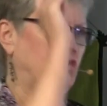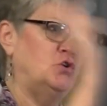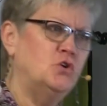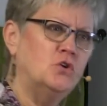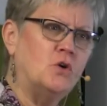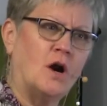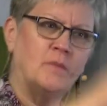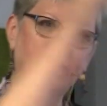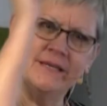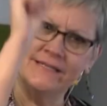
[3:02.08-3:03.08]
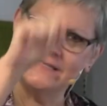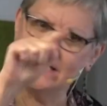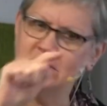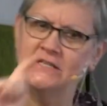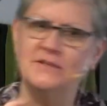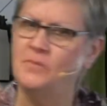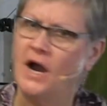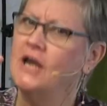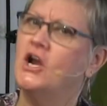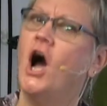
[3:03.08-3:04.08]
you are being tested
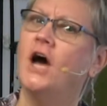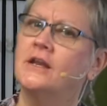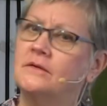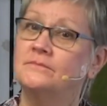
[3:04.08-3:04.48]
by God.